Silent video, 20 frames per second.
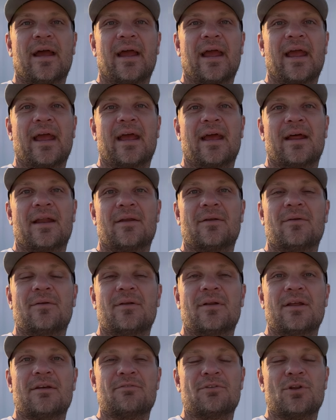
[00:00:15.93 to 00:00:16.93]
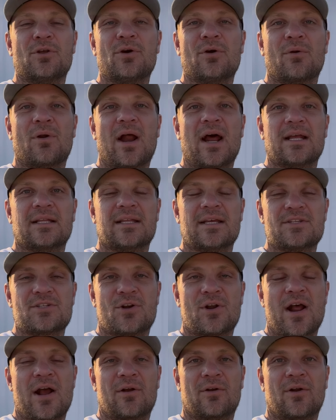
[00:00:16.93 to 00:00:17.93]
And if you do it right, they
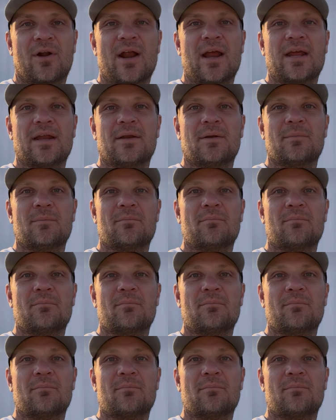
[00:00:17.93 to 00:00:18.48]
turn out great.